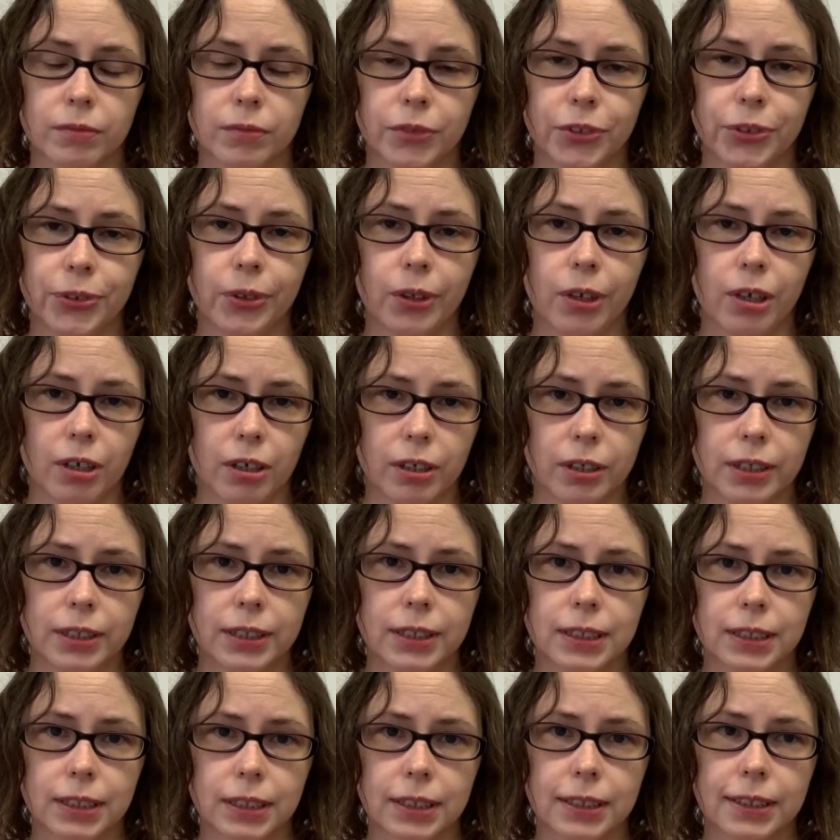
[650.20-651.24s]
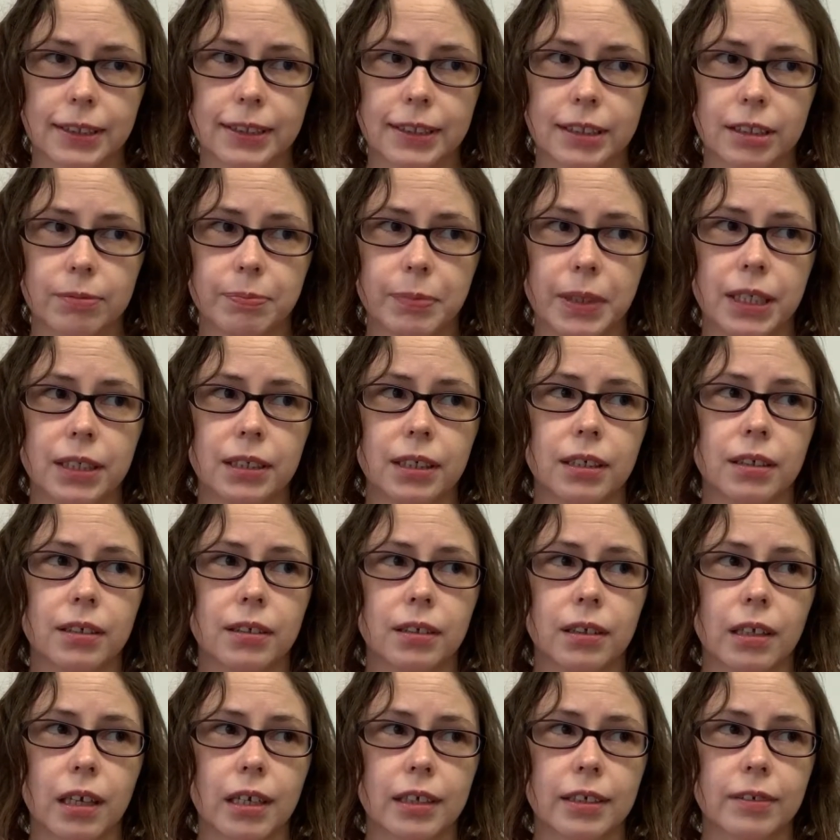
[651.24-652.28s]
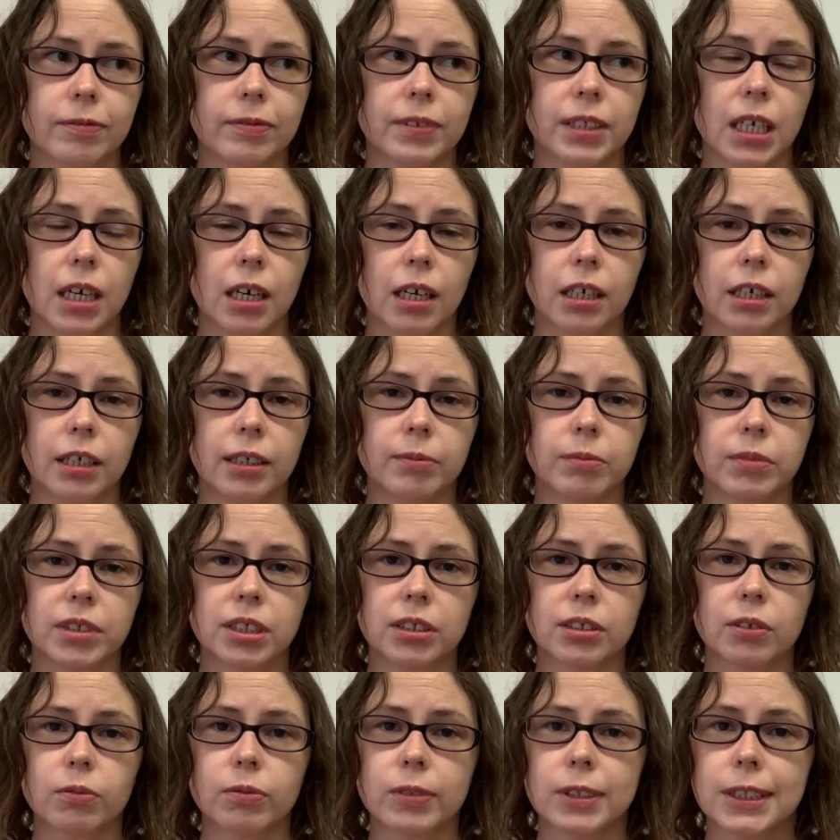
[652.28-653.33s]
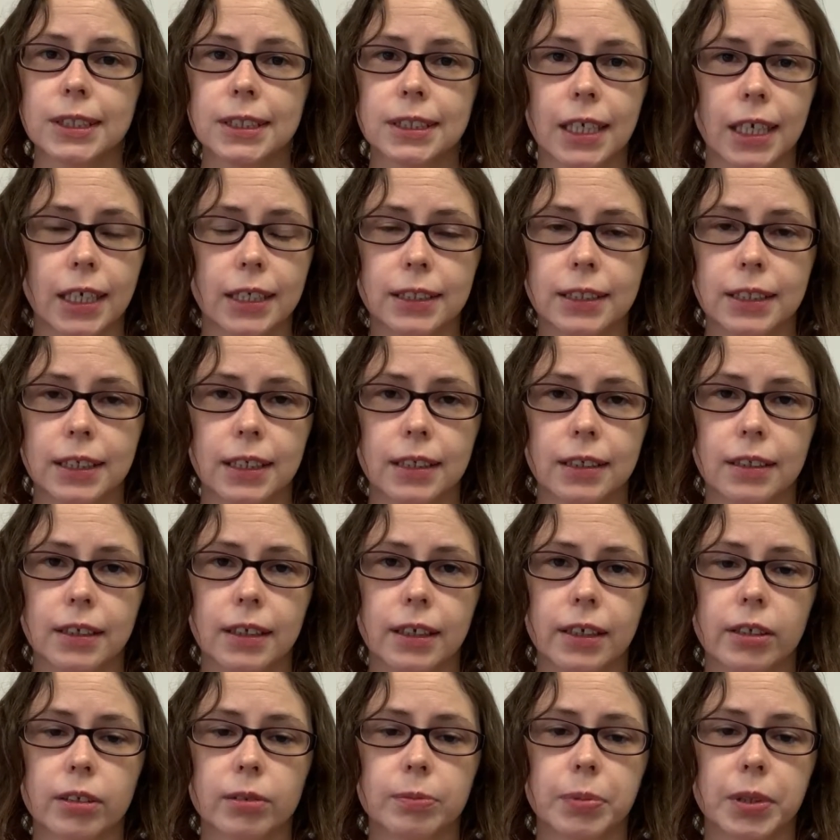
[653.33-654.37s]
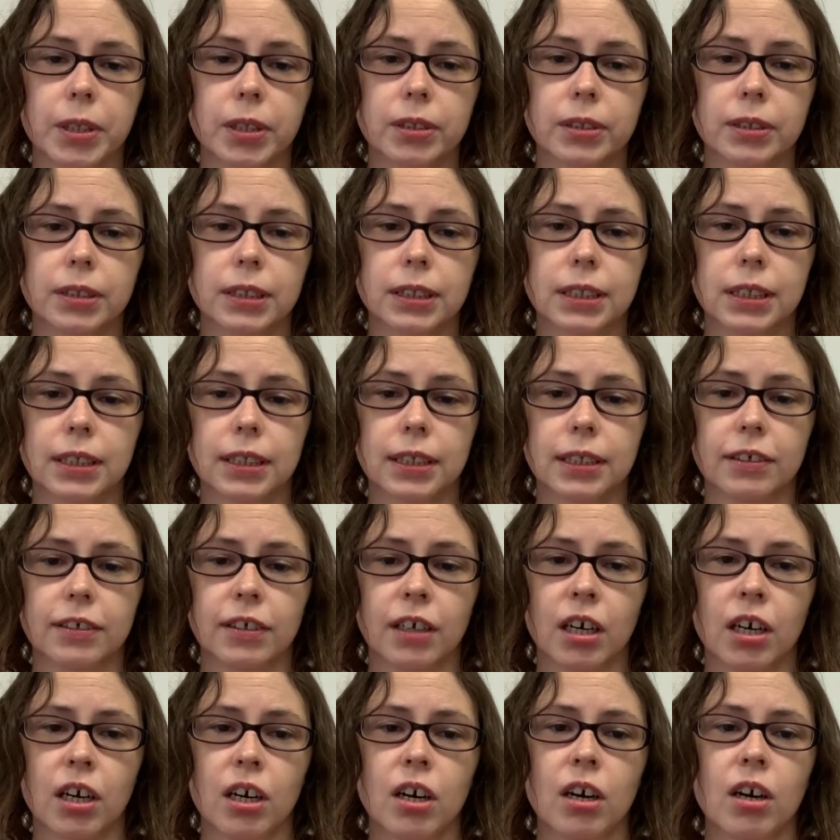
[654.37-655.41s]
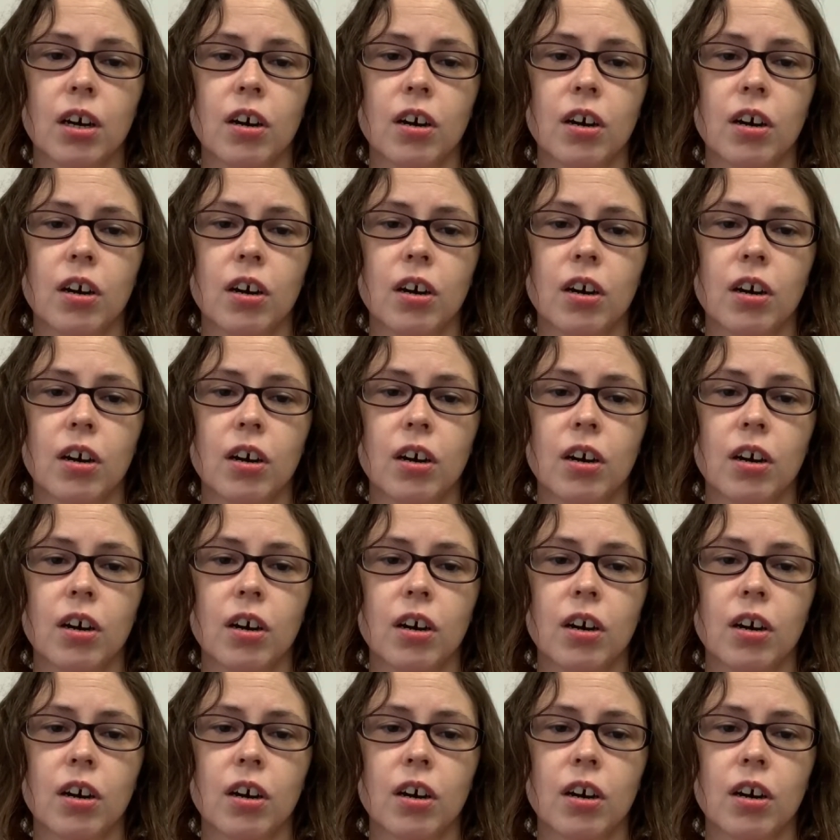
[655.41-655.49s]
you'll honestly spend a lot of time just resenting the other person